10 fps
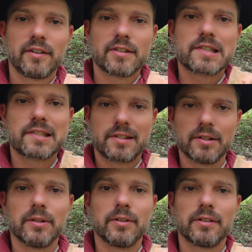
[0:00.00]

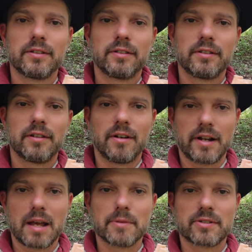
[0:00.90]
still on
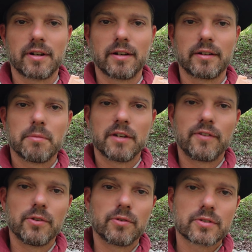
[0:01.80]
Amazon. But
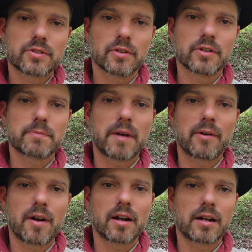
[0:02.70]
if you search by
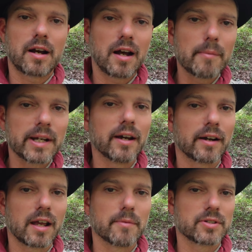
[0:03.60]
Rockahominy
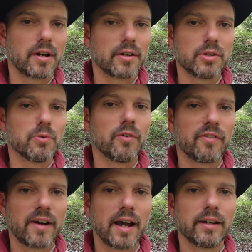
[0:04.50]
on Amazon, you won't
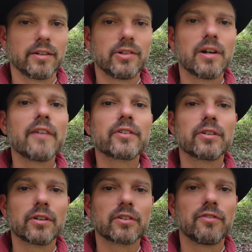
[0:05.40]
find it. You have to look